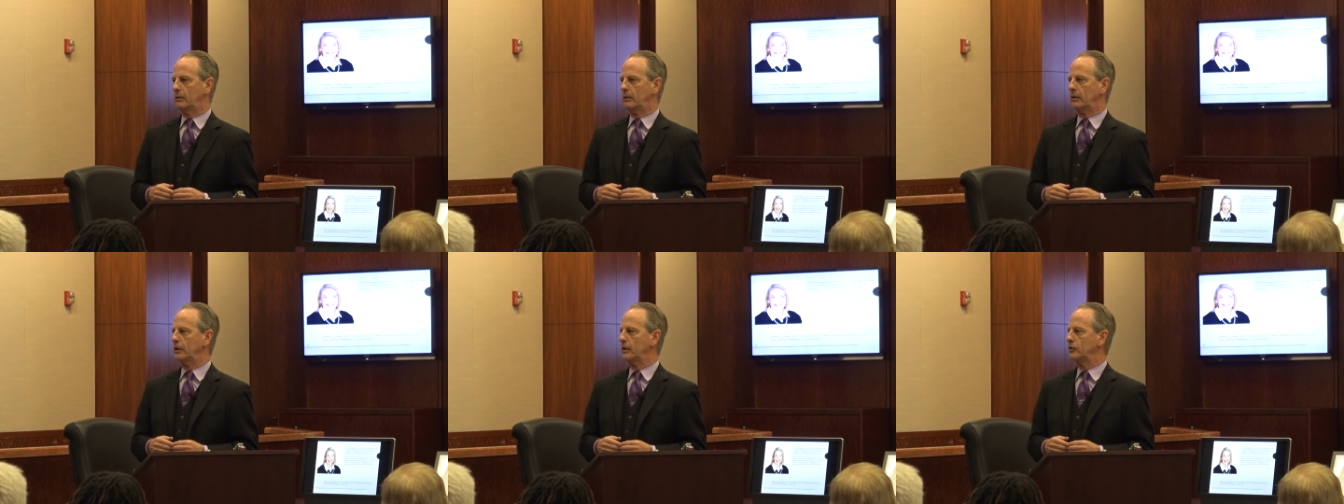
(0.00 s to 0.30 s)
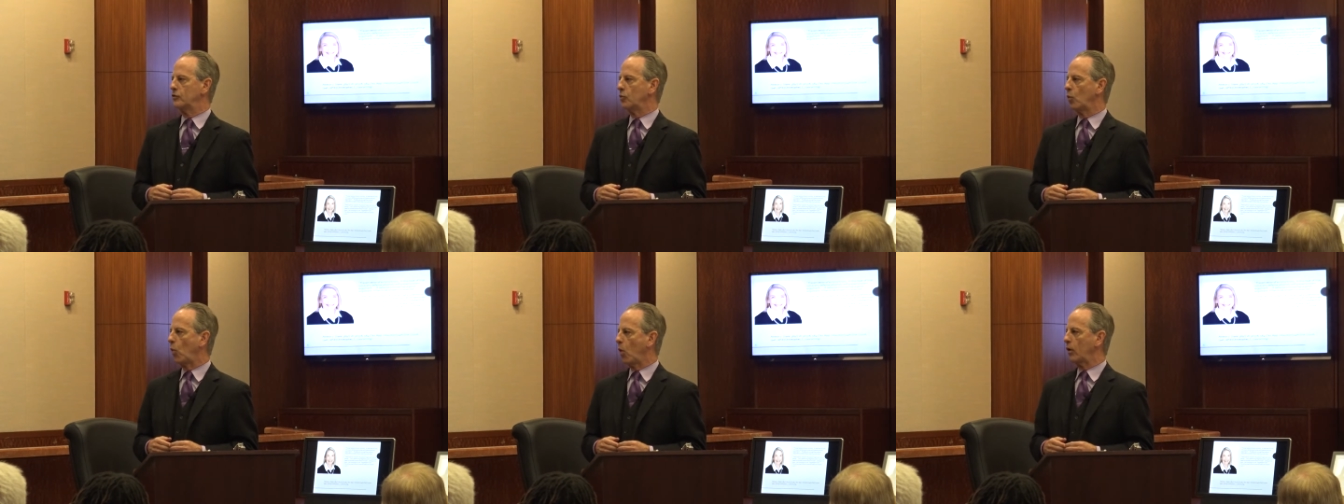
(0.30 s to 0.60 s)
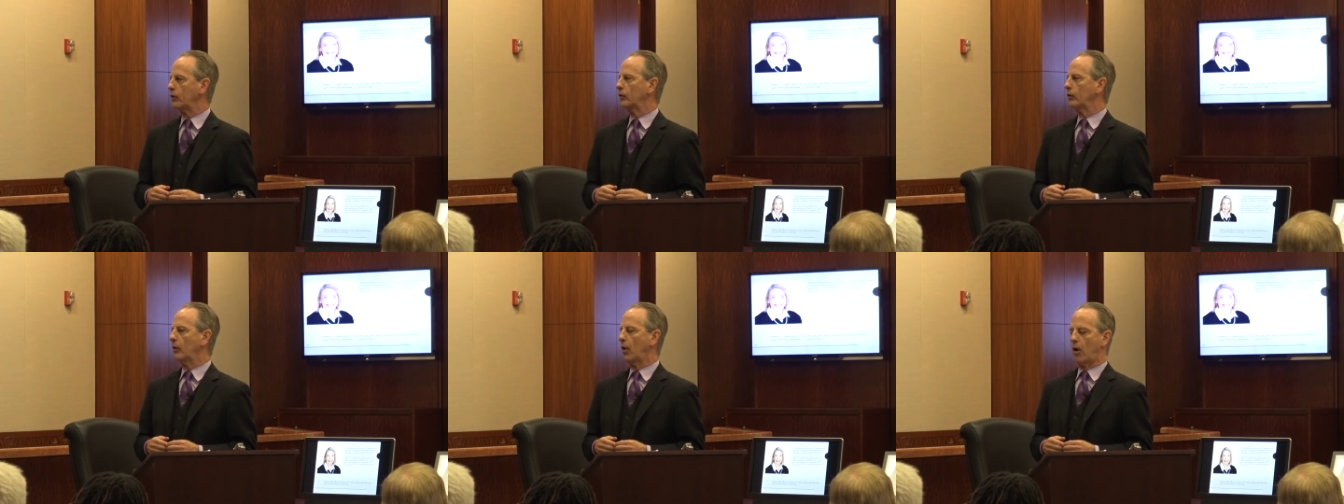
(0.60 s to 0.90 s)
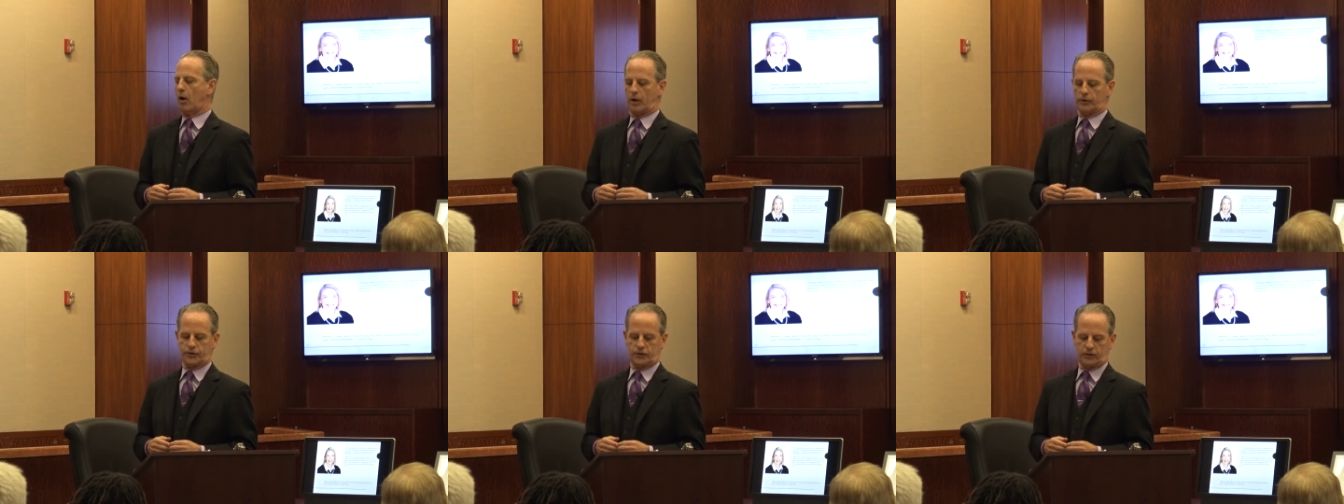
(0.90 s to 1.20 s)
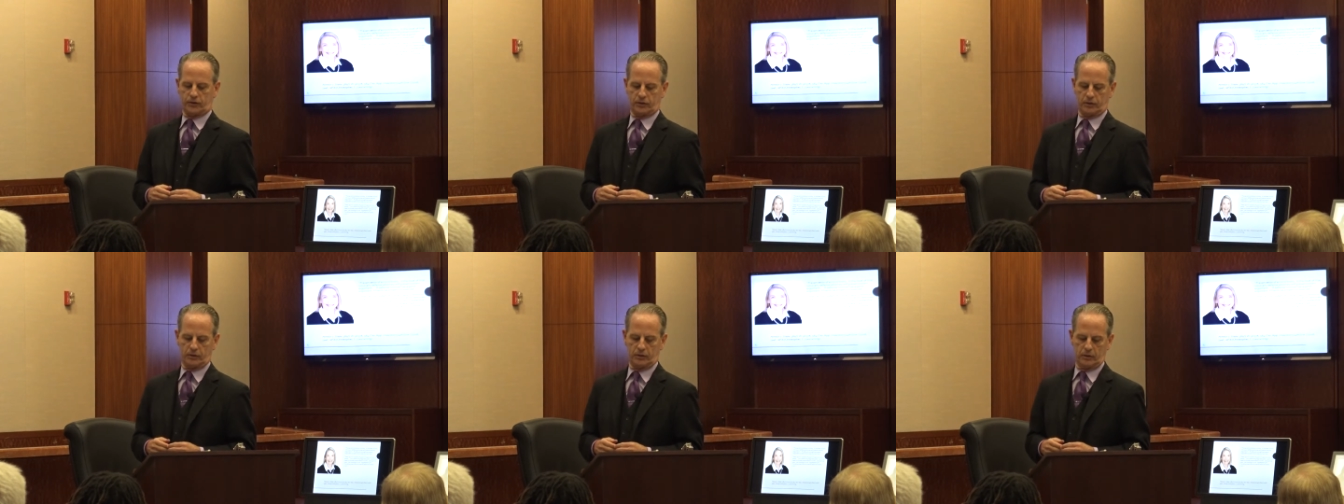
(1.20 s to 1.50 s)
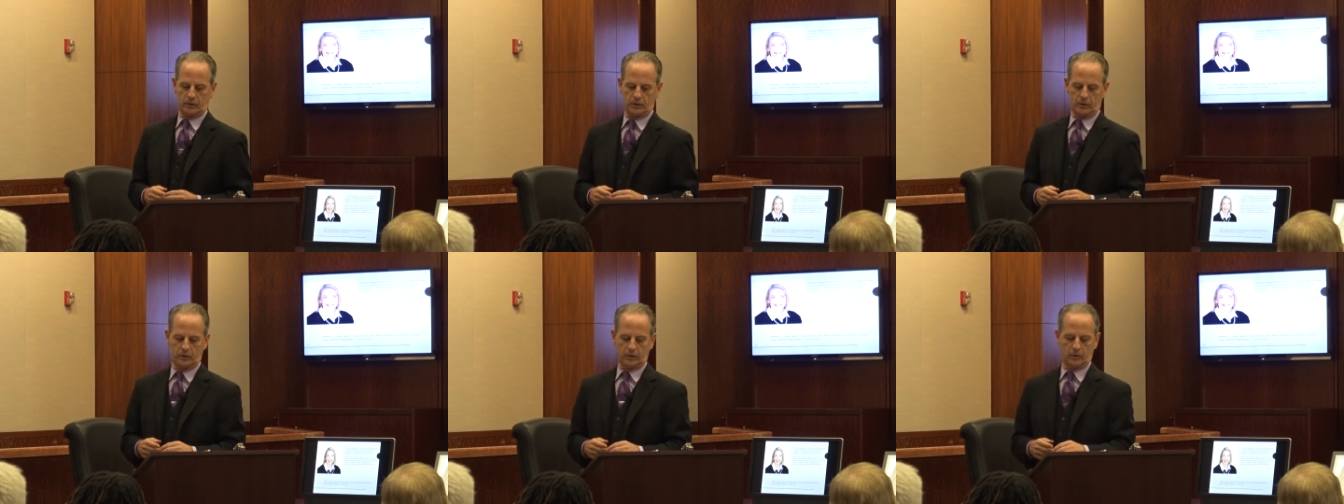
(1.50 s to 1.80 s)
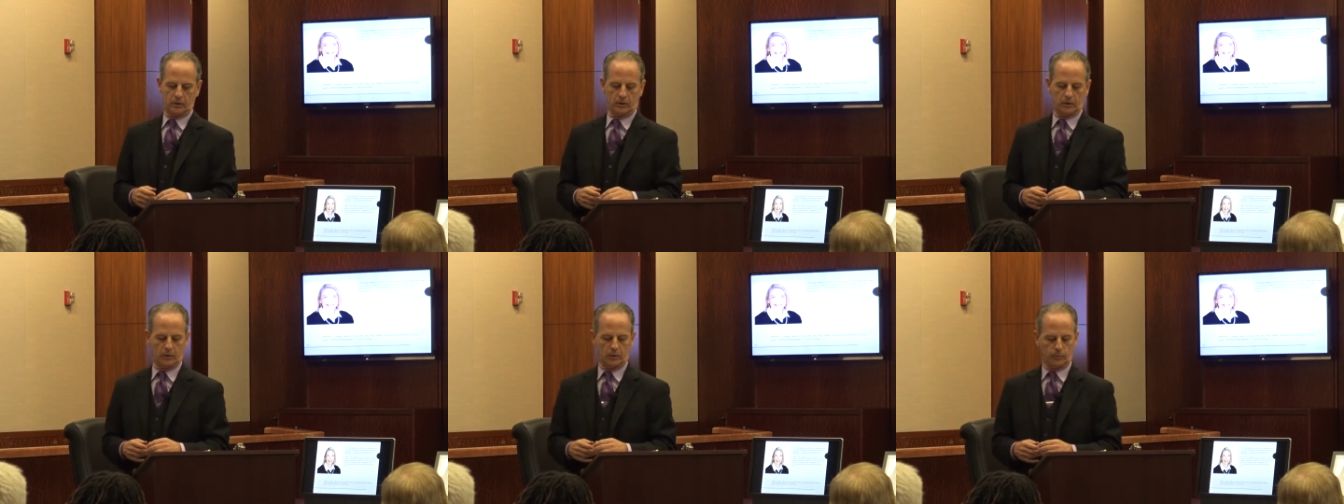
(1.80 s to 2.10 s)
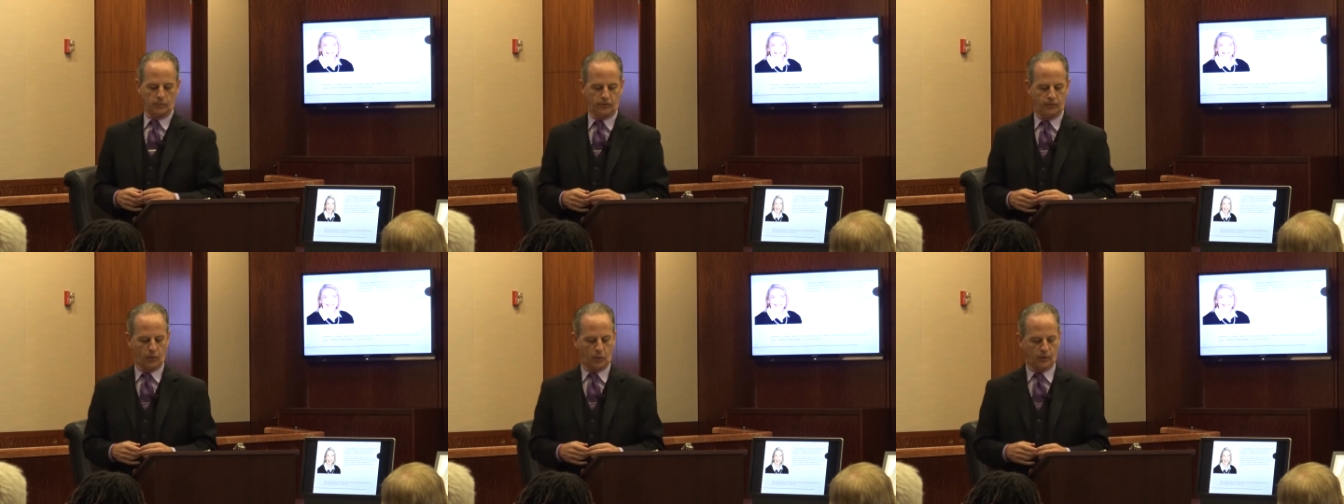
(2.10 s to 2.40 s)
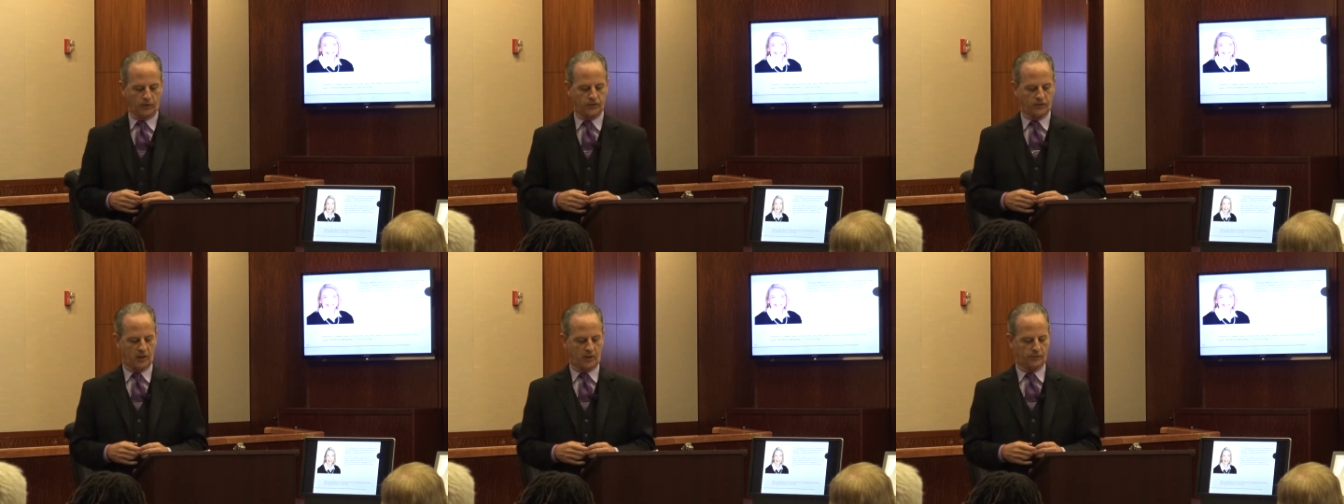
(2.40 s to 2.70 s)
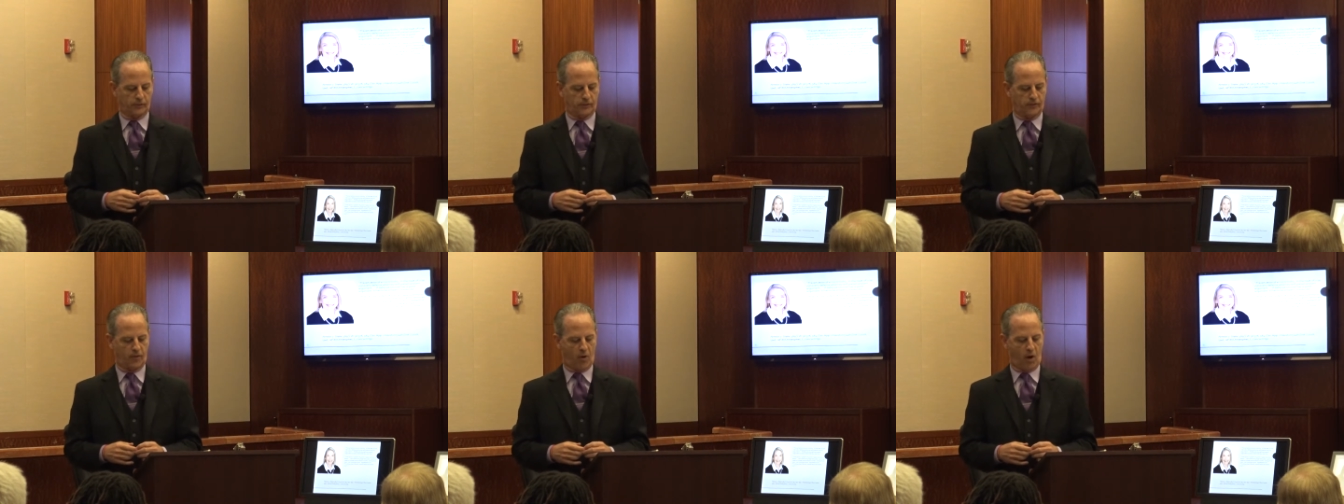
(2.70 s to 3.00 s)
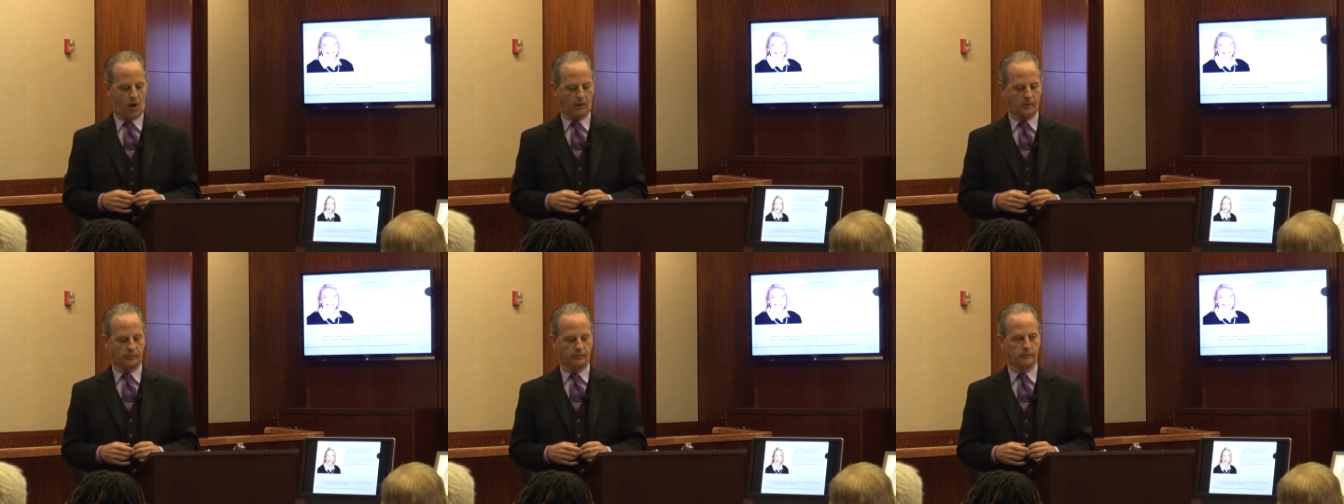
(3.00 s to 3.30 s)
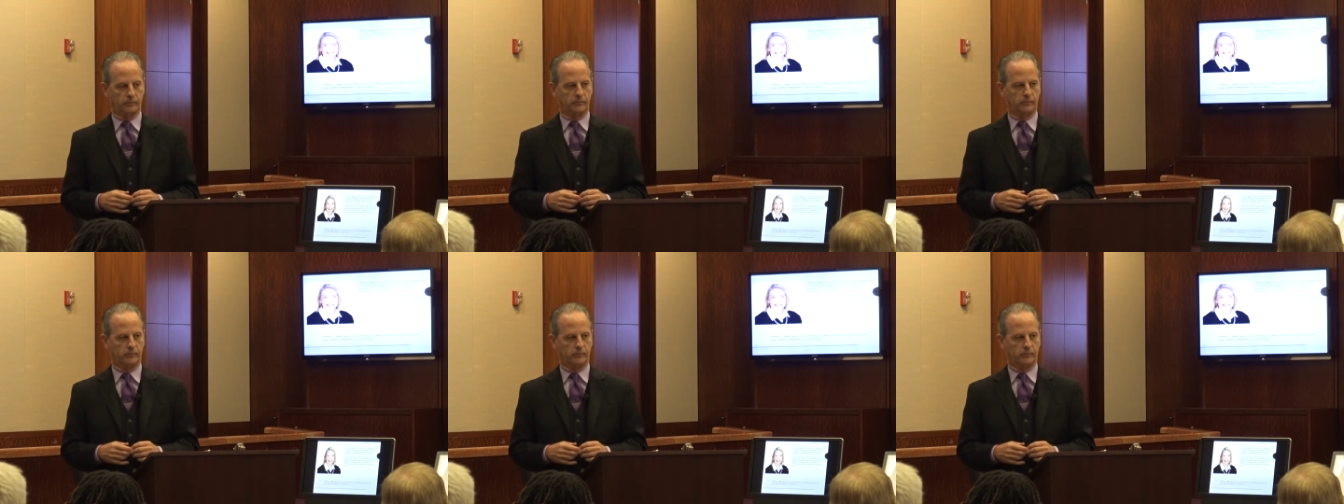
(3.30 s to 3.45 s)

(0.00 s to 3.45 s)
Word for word: is won or lost before it's ever fought.